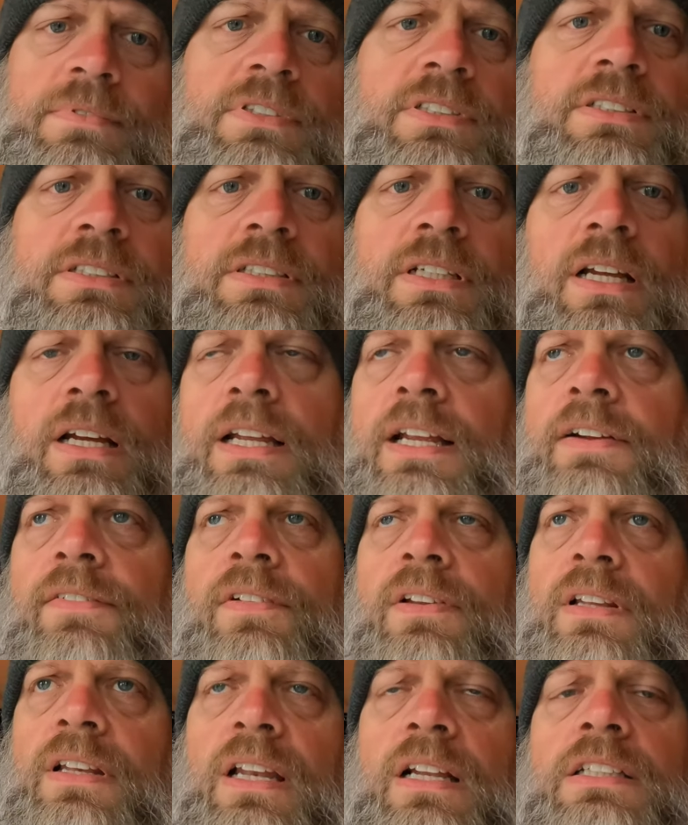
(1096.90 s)
just
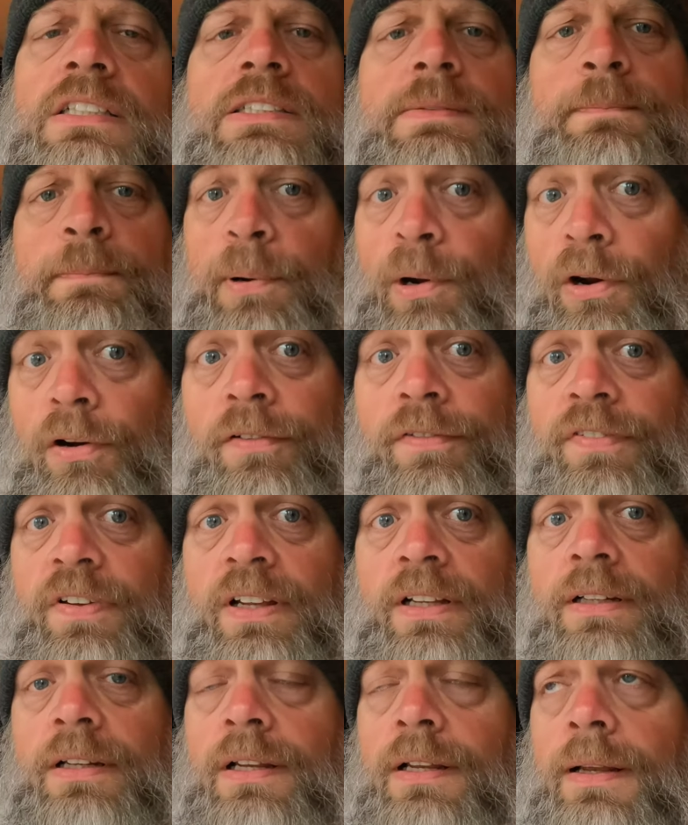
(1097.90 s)
nothing's
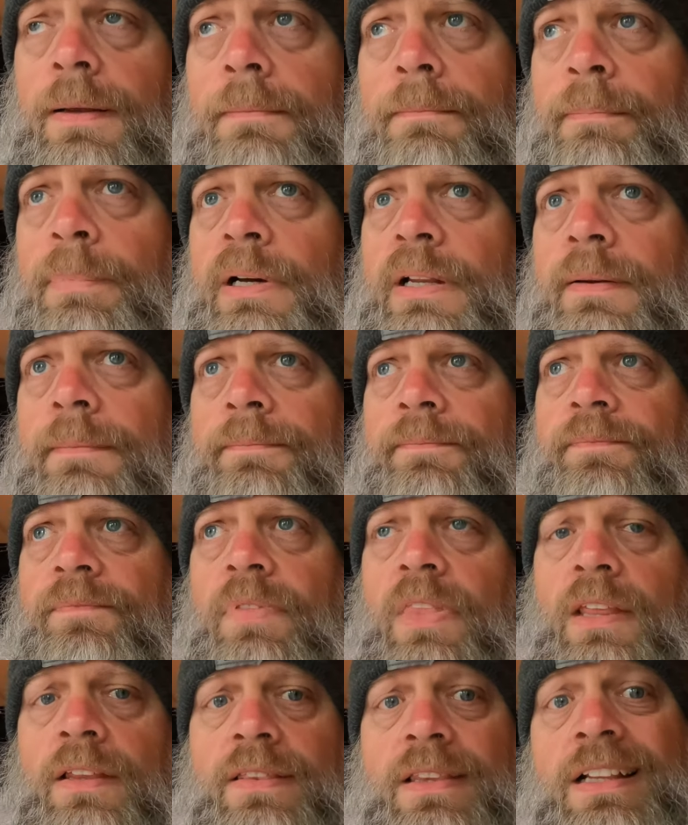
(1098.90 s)
perfect, but
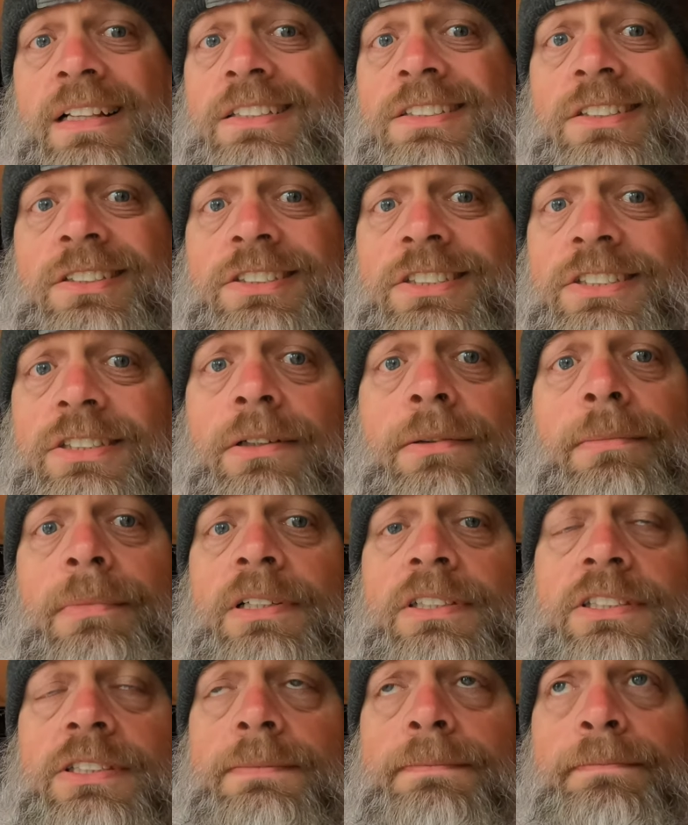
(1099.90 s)
things are so
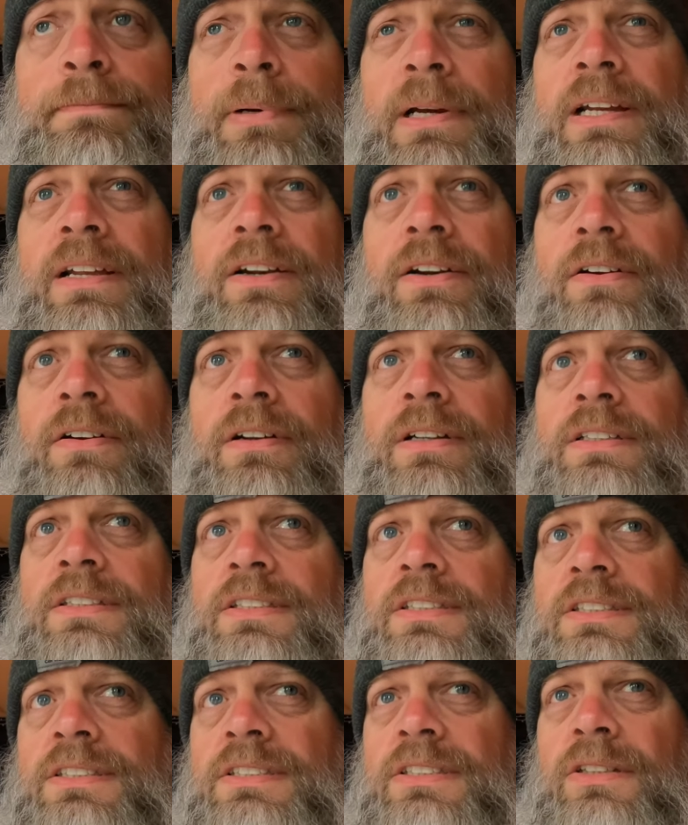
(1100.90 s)
much better and
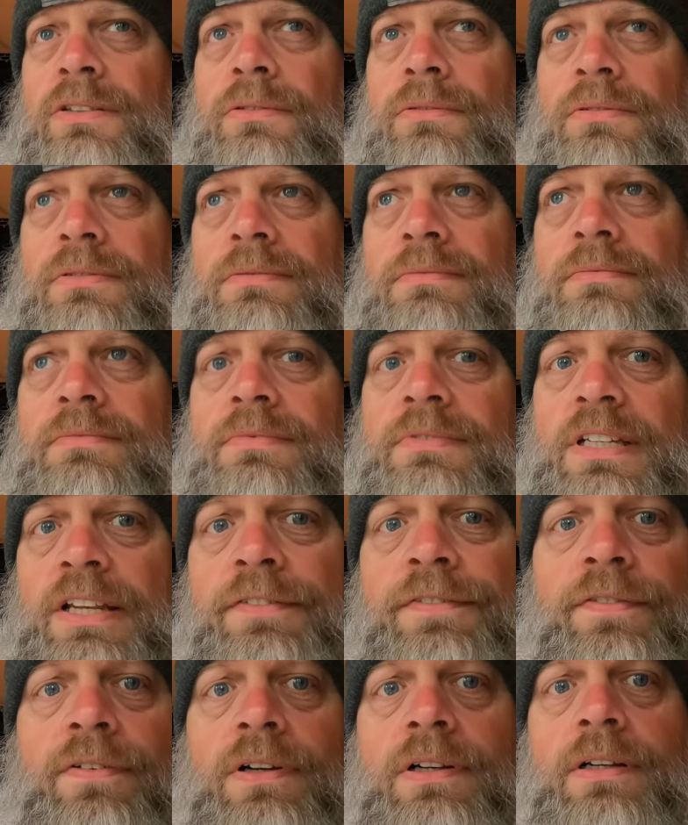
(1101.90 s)
just so
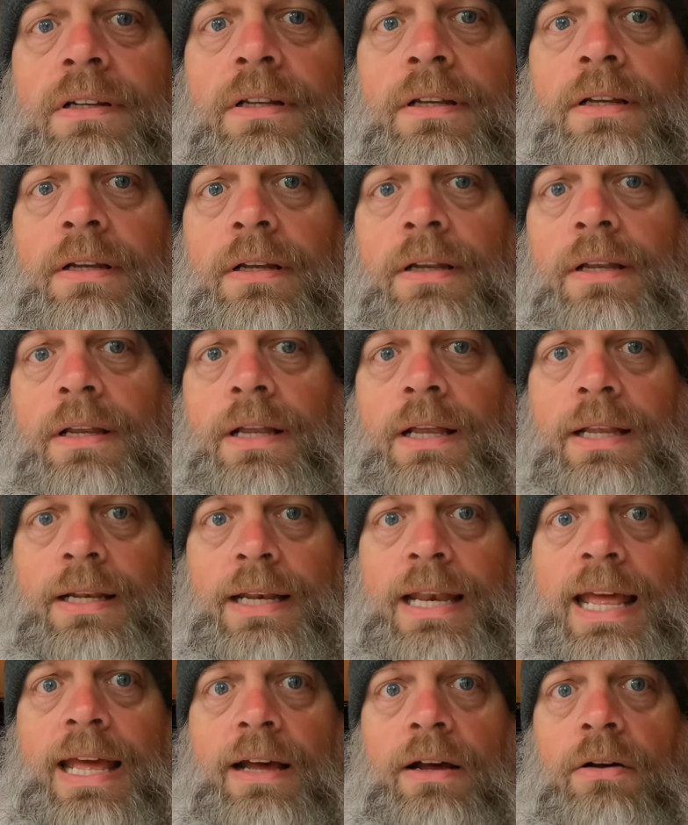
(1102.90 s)
different
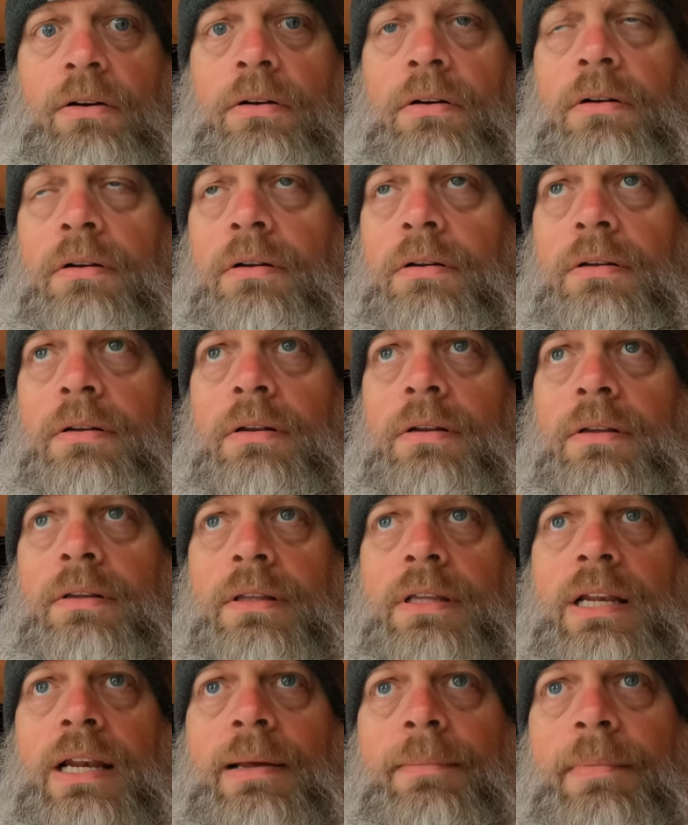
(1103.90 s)
now
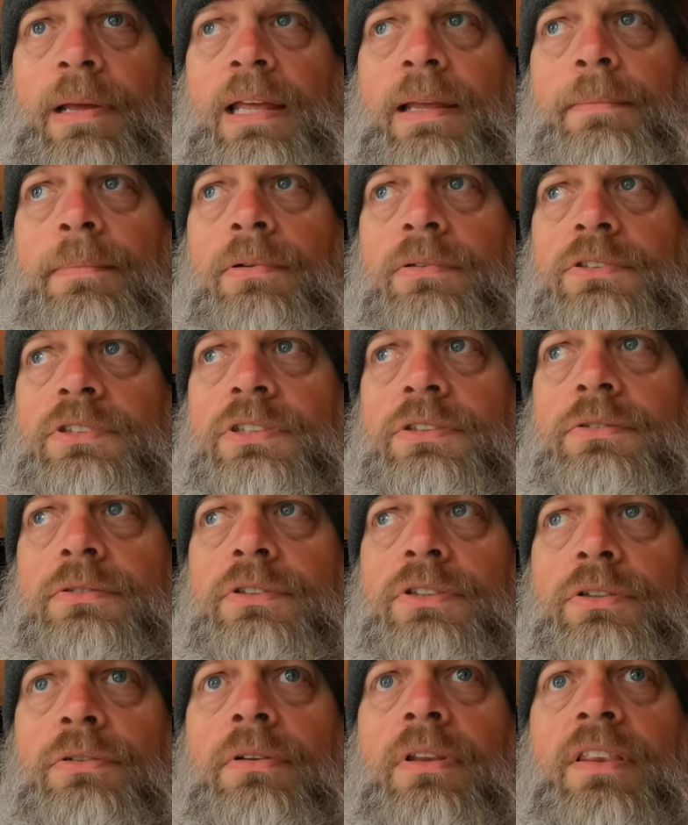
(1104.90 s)
that I'm able to
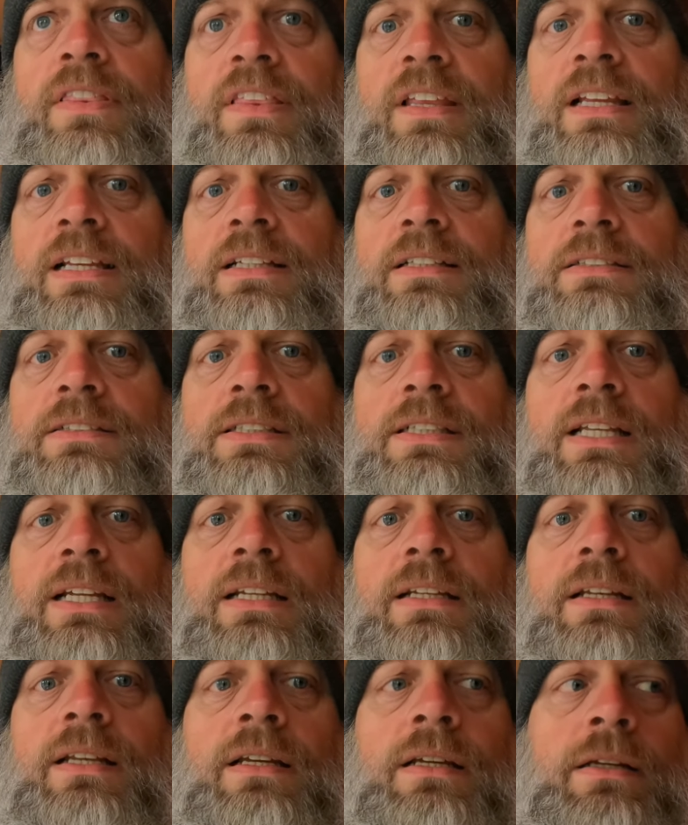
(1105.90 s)
do the things
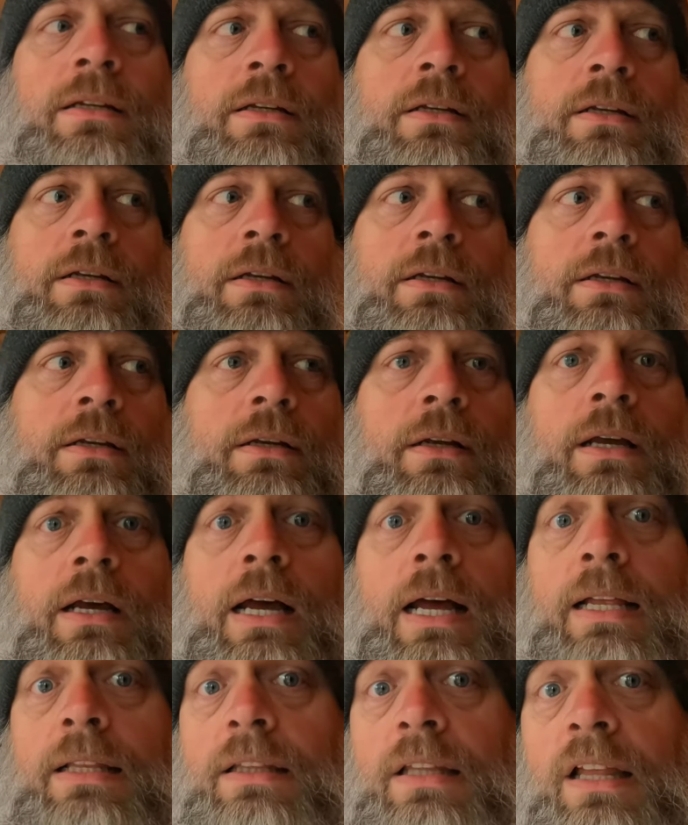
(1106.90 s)
that
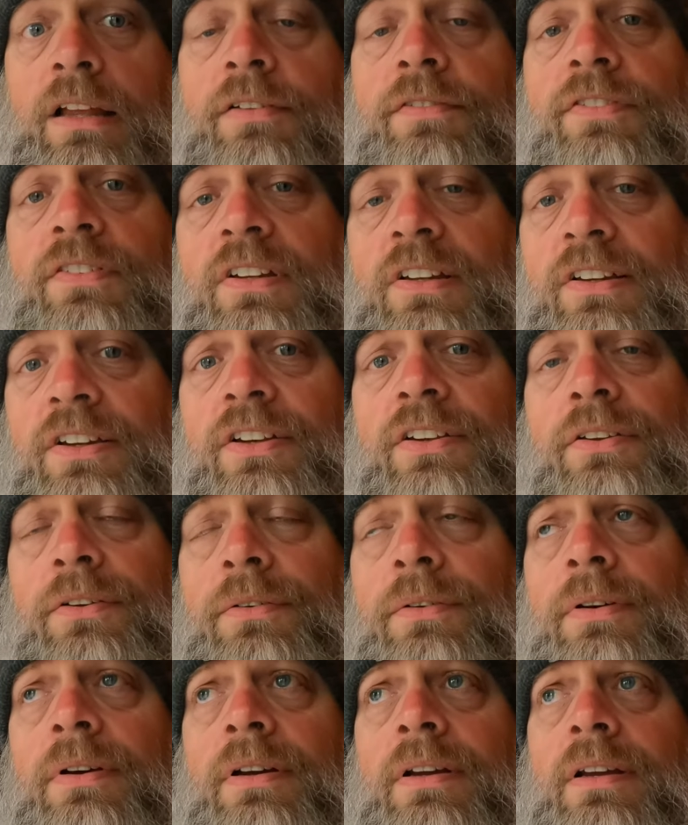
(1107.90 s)
I love to
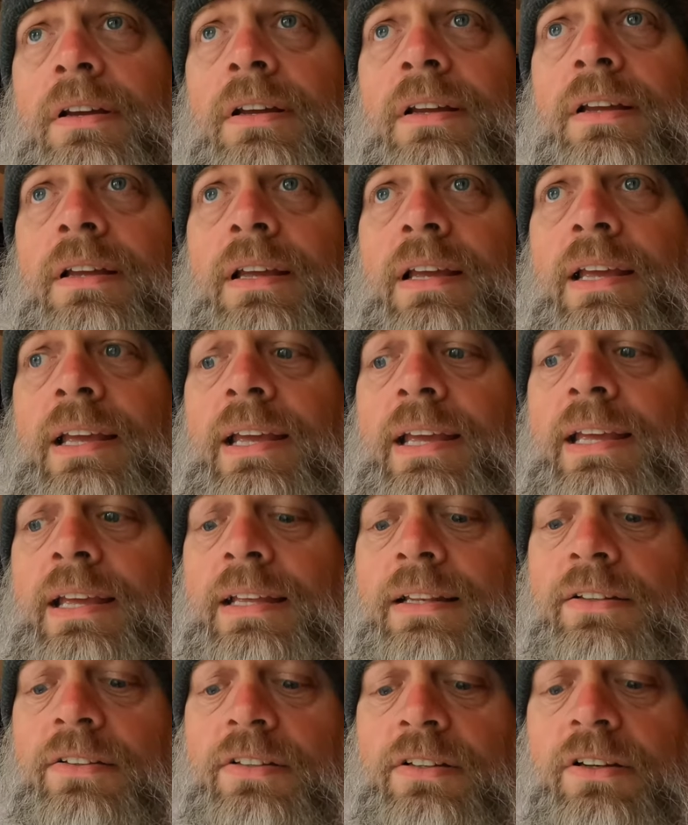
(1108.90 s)
do.
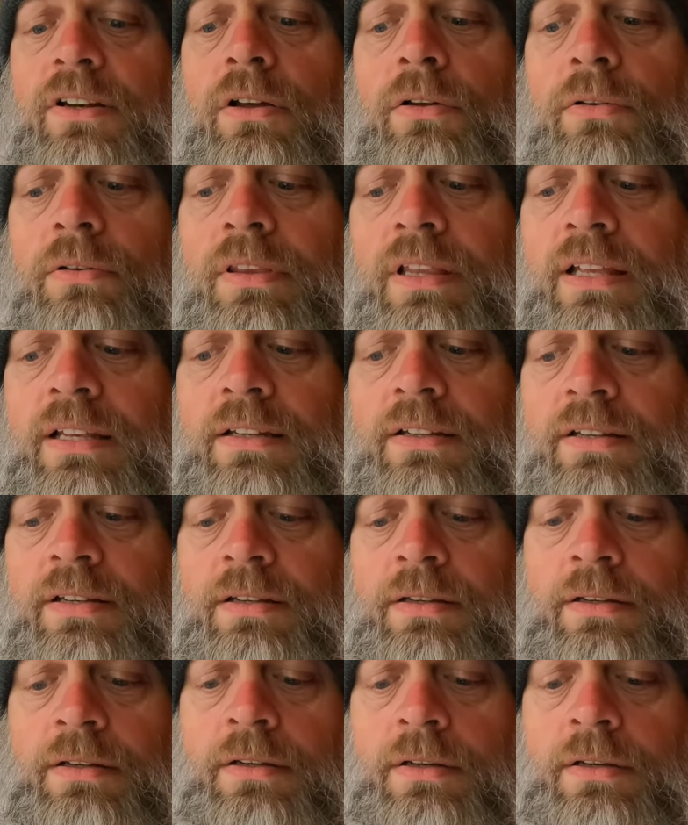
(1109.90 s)
And to know that,